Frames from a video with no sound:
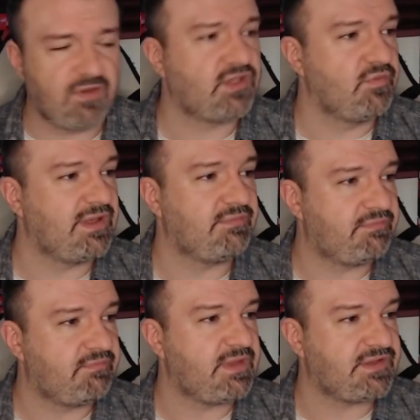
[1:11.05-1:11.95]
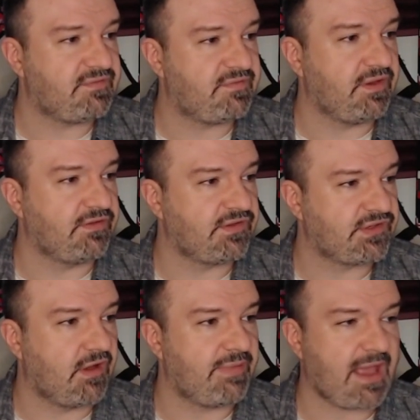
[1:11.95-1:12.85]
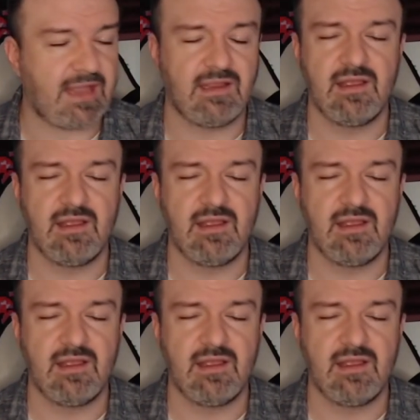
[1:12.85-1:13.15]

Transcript: human piece of filth, a scumbag.